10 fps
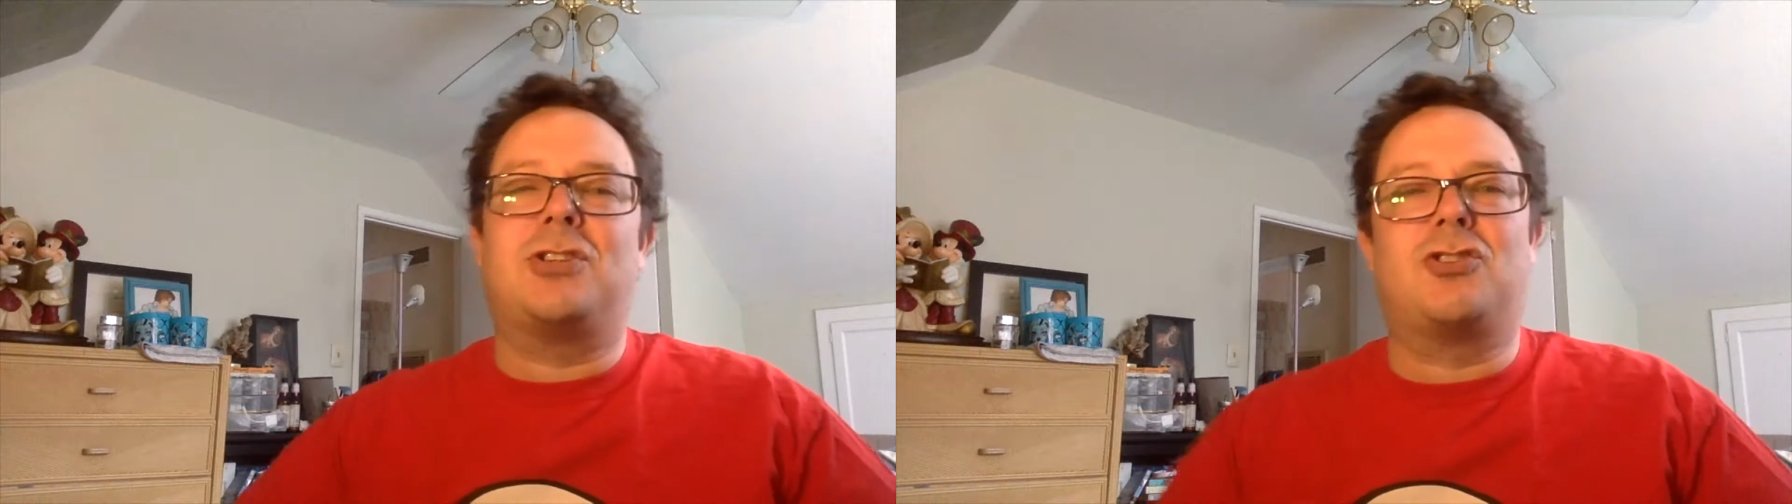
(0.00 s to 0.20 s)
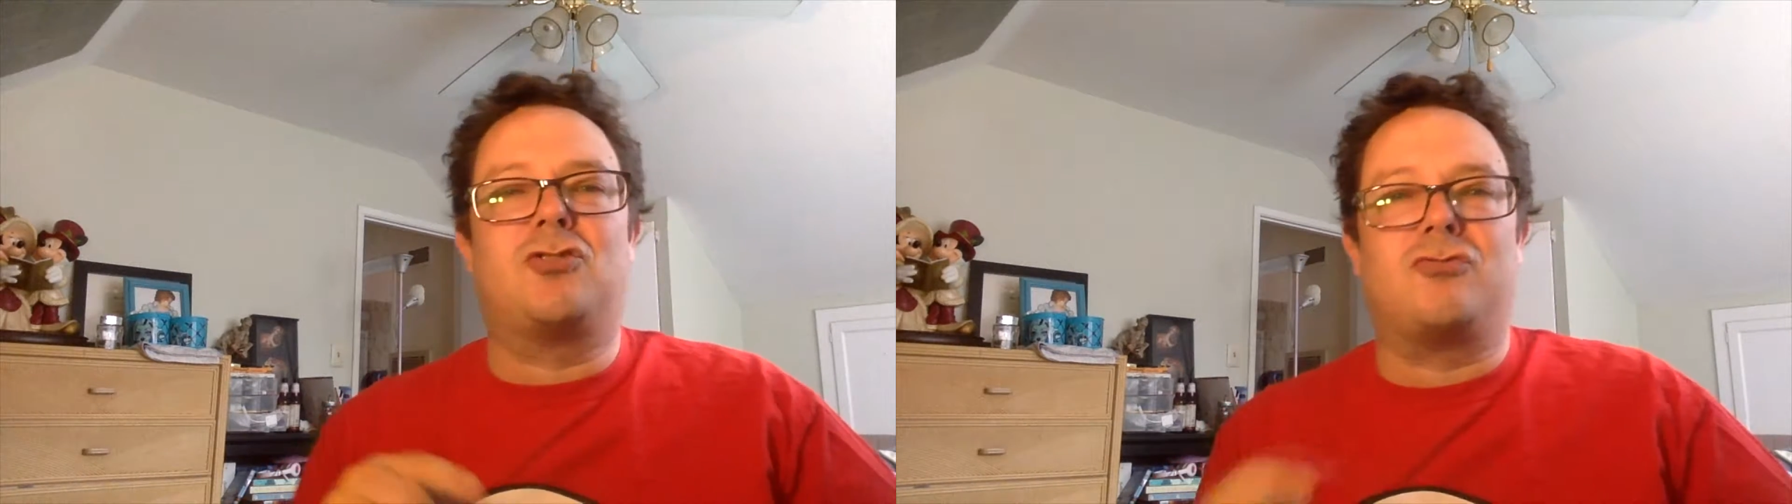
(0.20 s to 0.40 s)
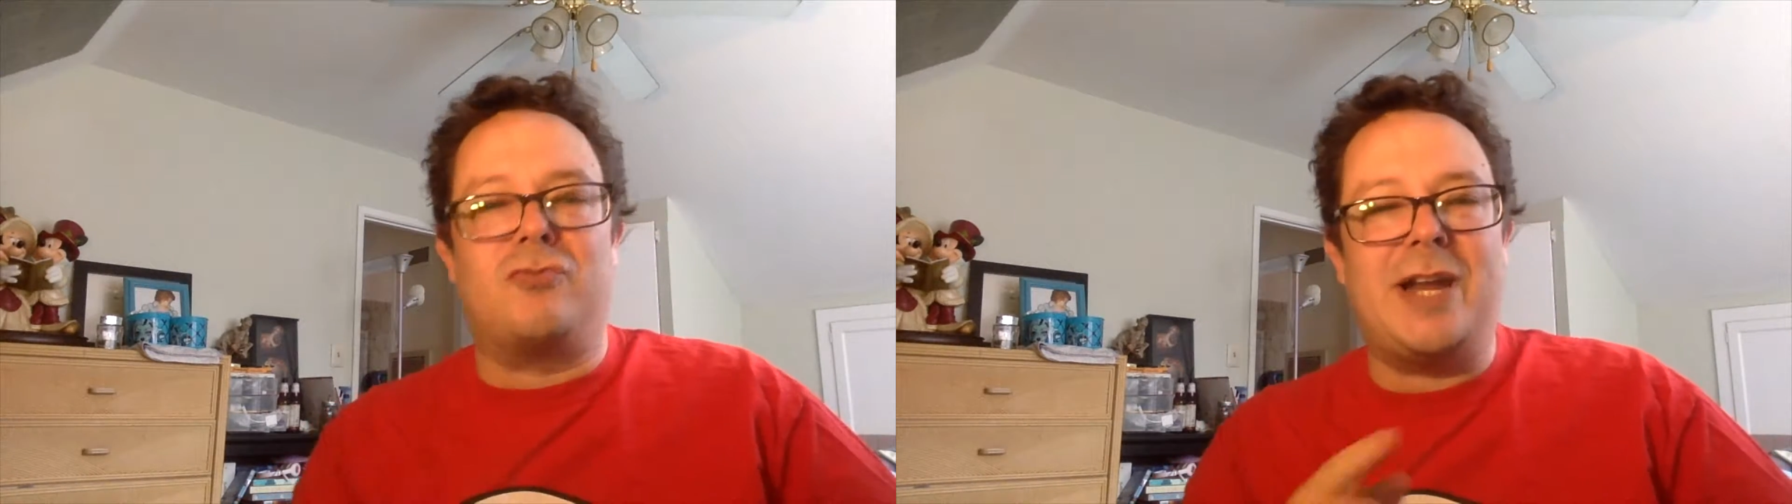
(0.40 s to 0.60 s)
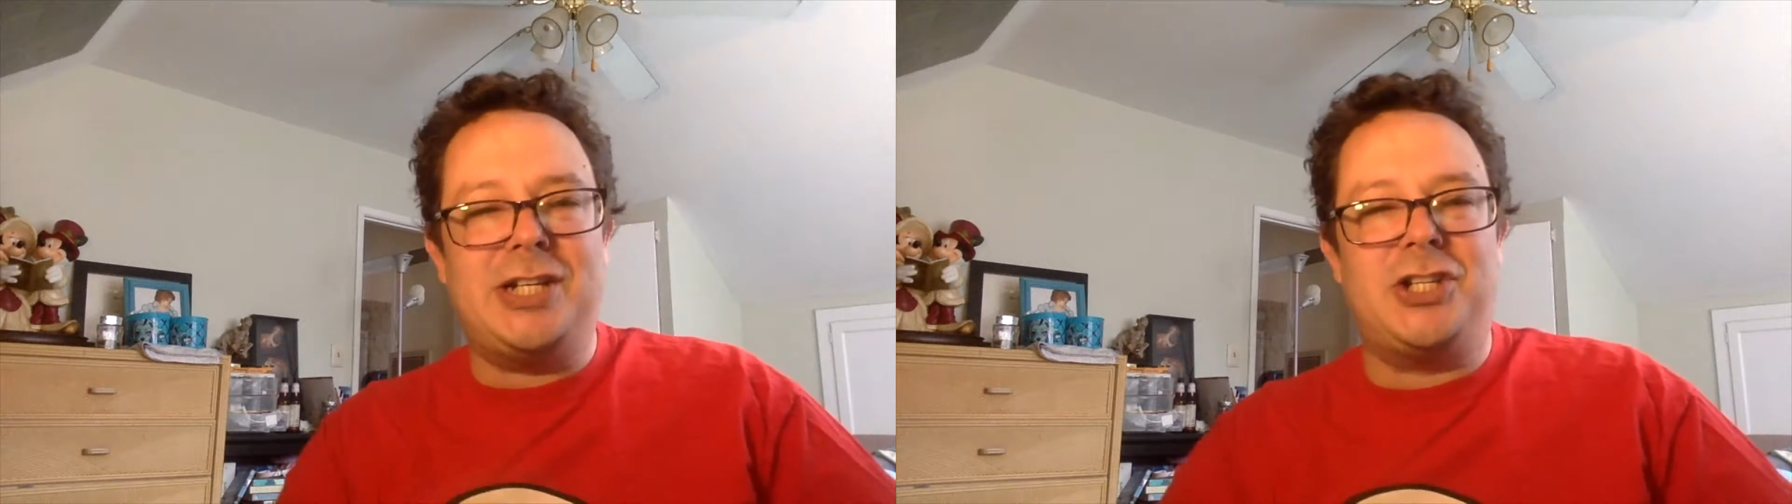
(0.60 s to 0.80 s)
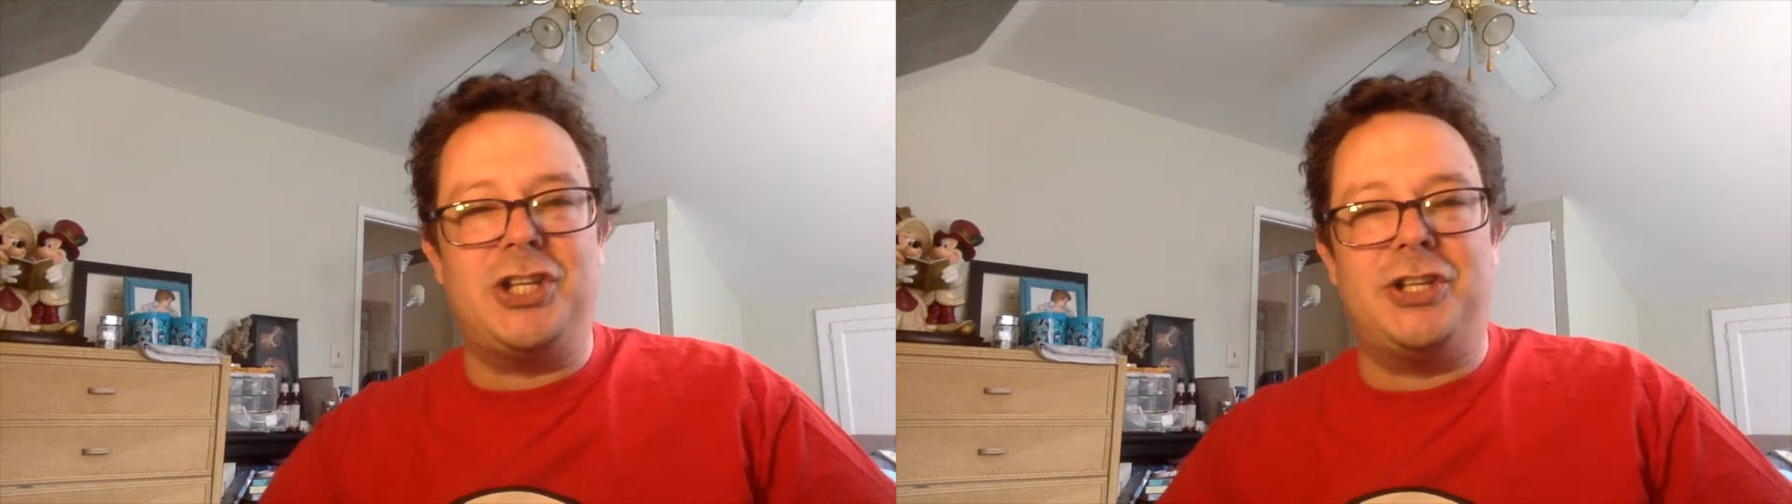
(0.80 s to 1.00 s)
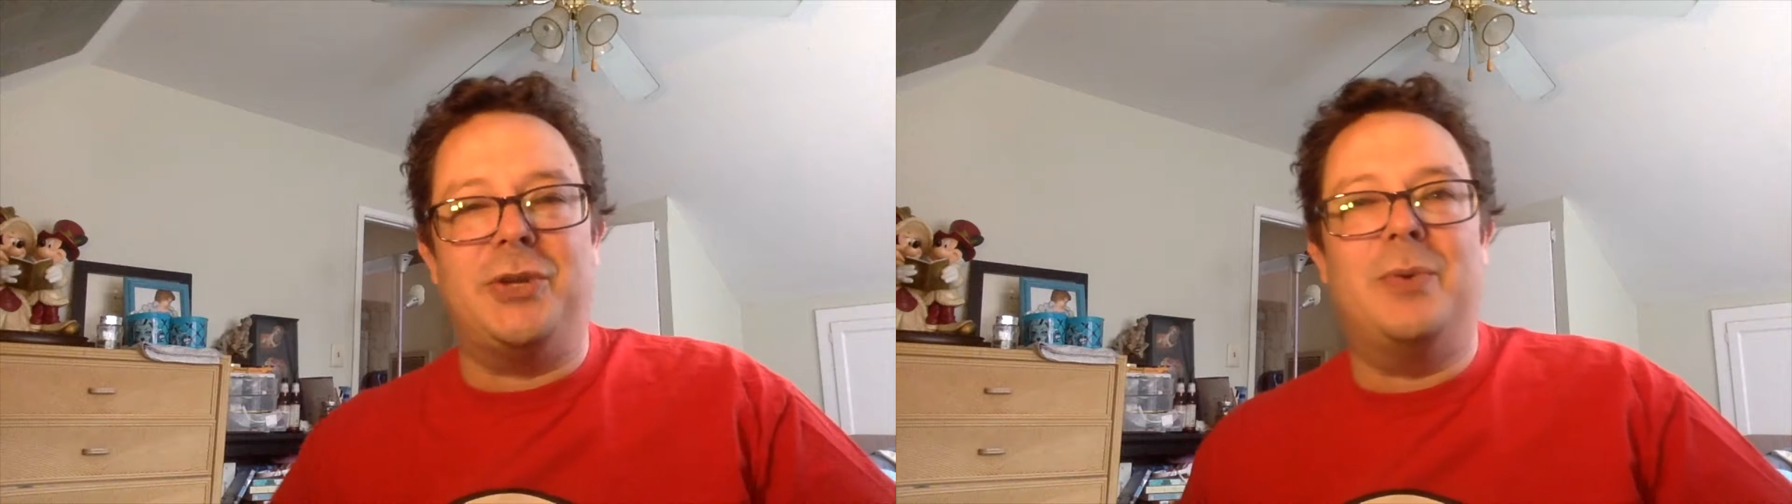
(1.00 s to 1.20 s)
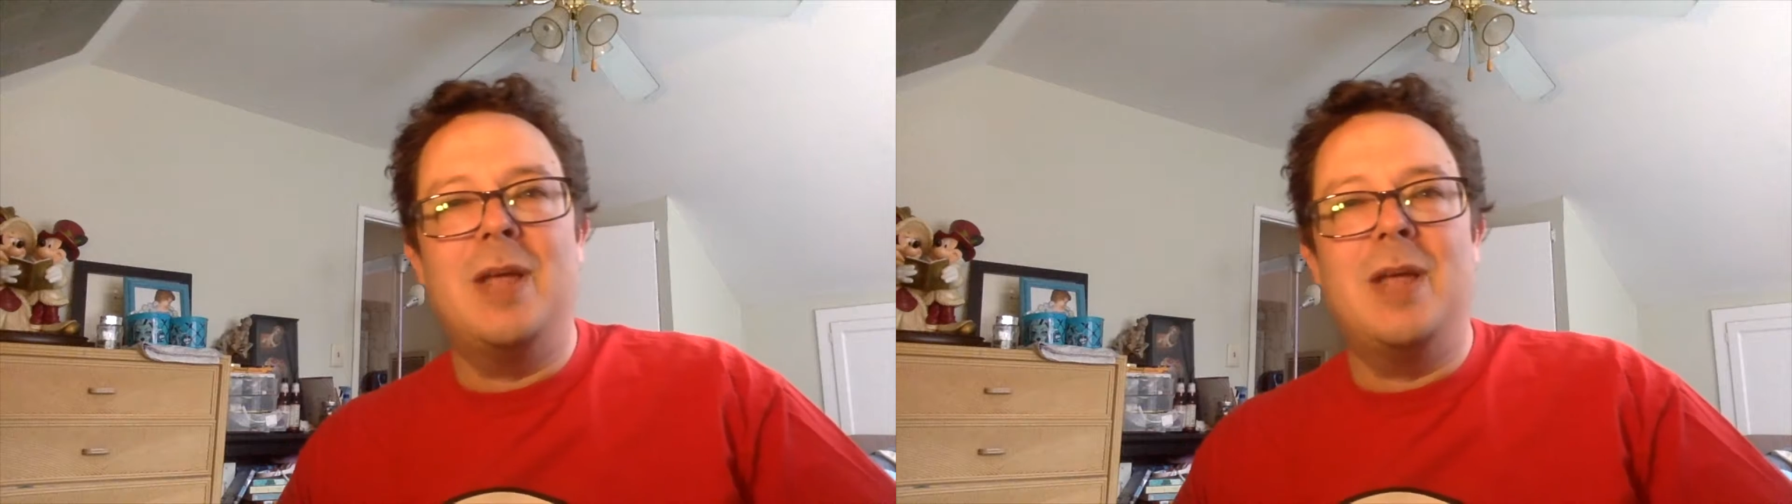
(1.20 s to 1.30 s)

straight to you,